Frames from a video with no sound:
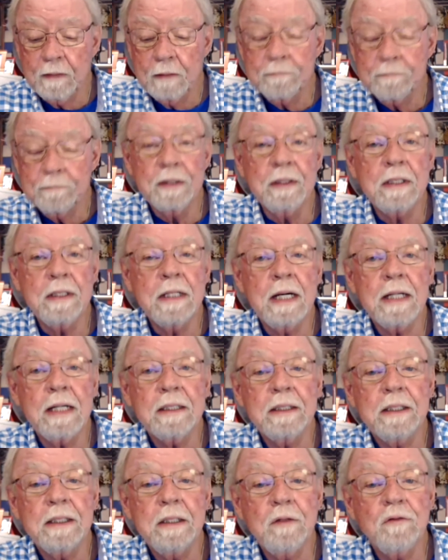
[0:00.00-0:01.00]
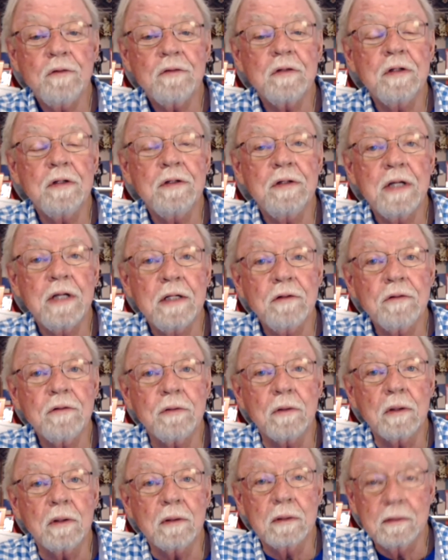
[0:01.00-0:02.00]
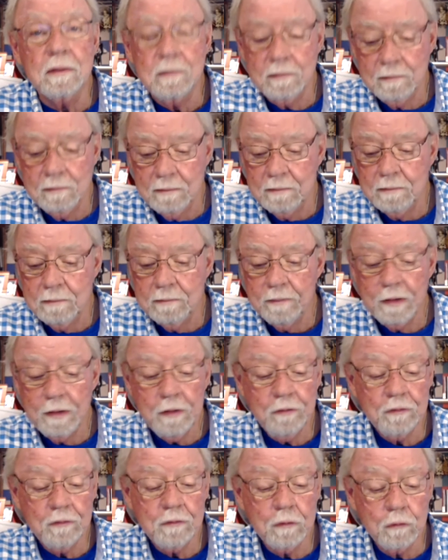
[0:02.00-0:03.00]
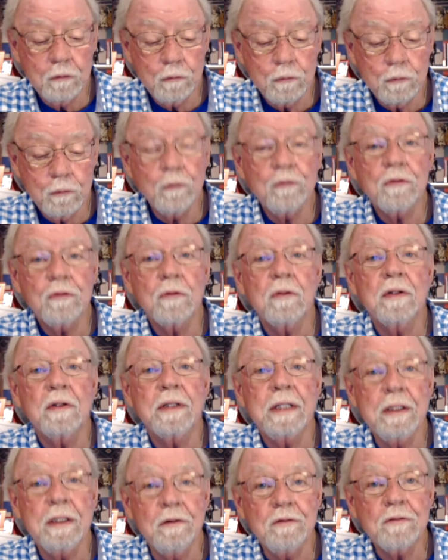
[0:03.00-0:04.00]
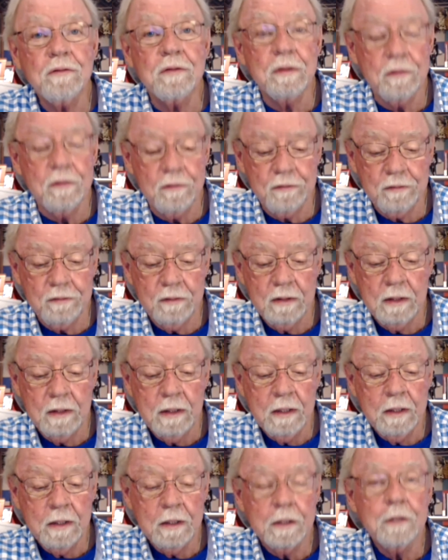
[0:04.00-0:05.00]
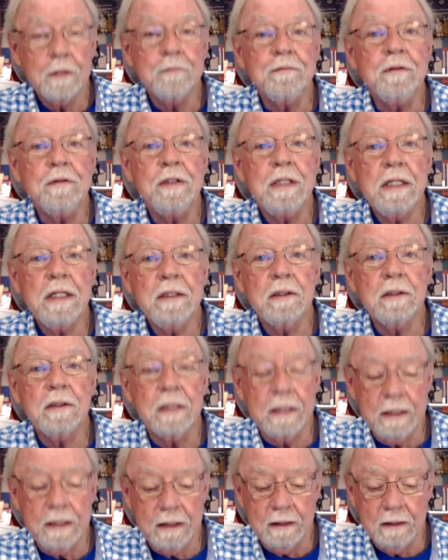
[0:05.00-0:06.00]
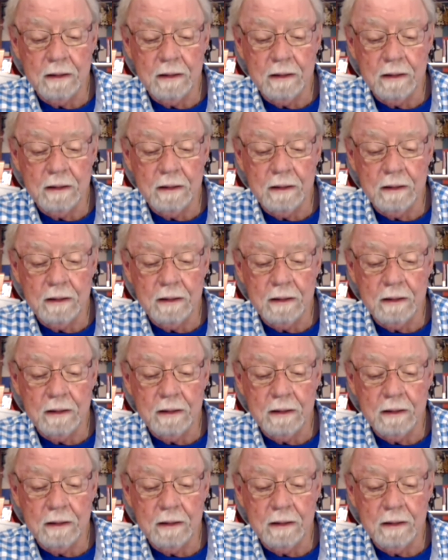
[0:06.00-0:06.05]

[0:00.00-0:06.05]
but not incidental, is the crucial instance of yielding